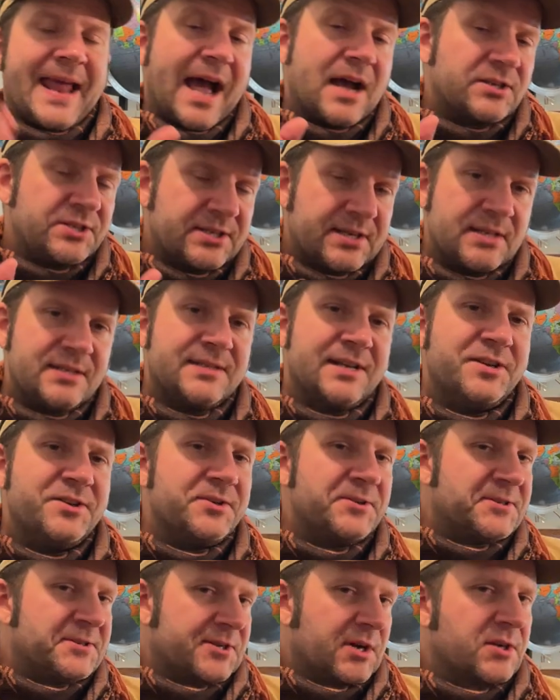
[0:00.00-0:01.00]
as you
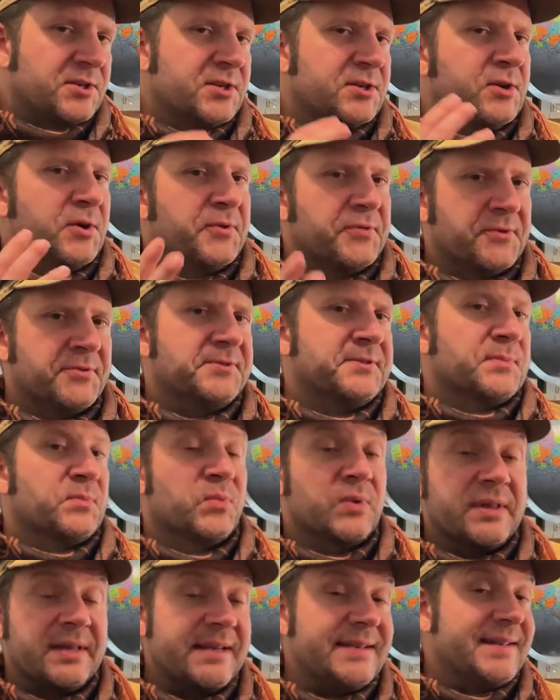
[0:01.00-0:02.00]
continue, start to go through
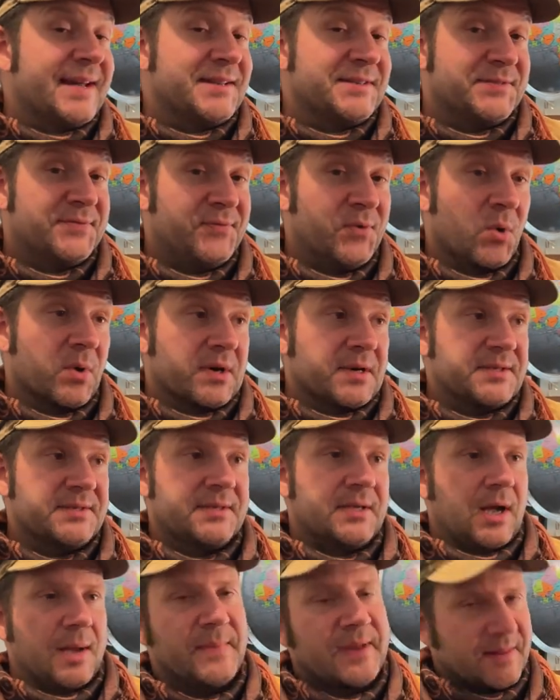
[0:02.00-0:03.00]
some really dense
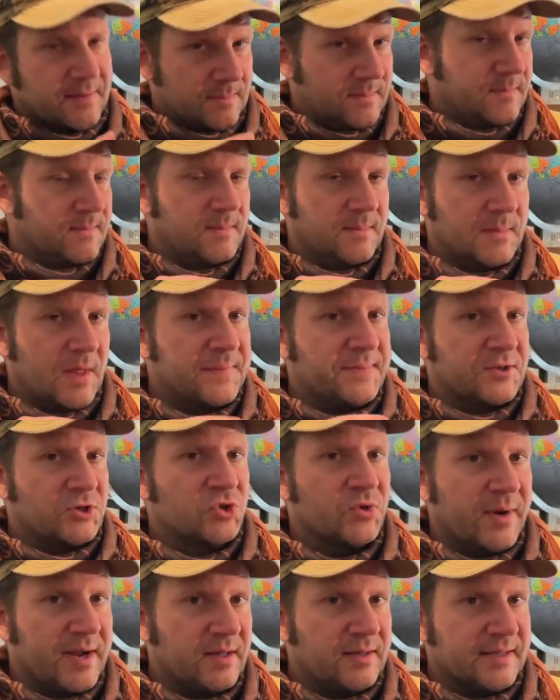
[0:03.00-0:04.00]
forest. I mean, not the
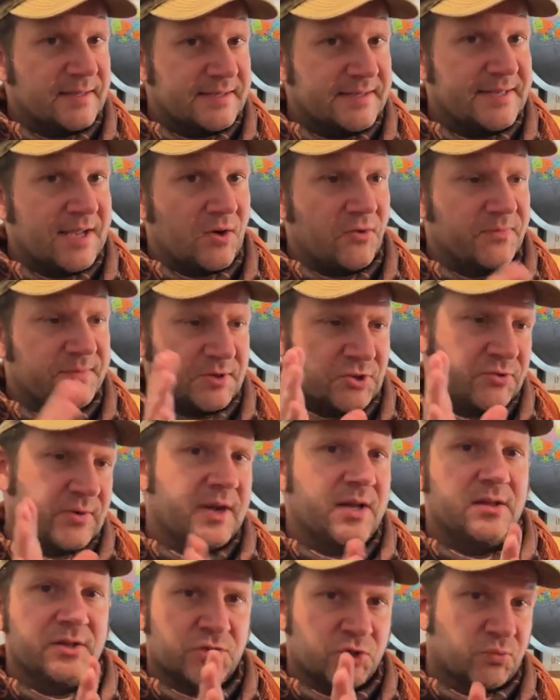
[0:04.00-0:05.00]
trail itself, the
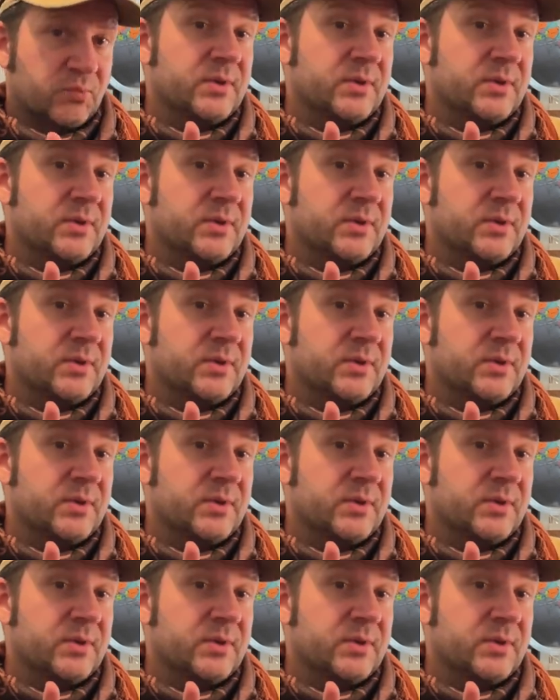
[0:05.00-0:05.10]
trail is